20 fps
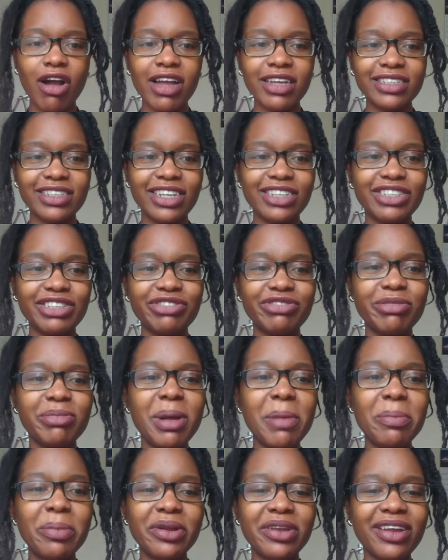Guys, I
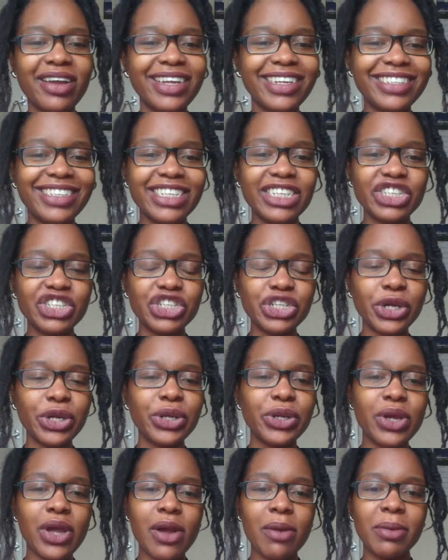just remembered I didn't
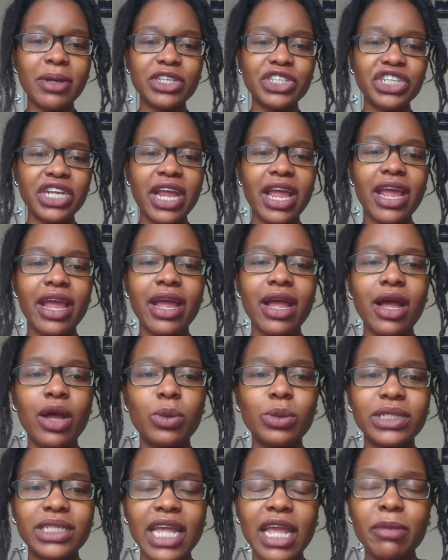show you how much
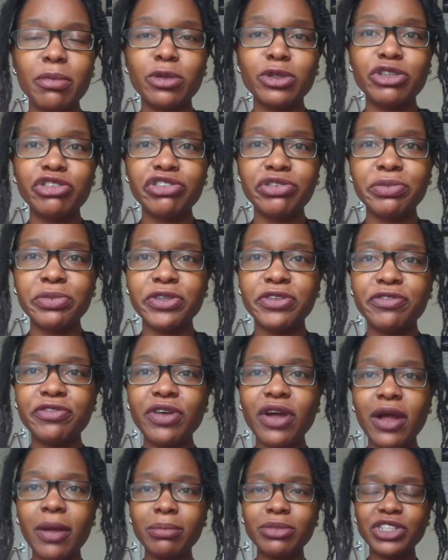hair I was able to
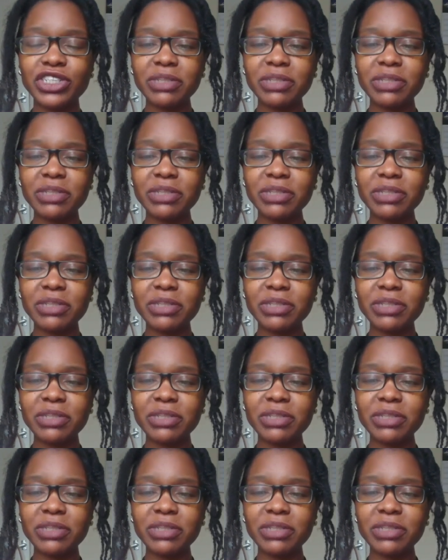remove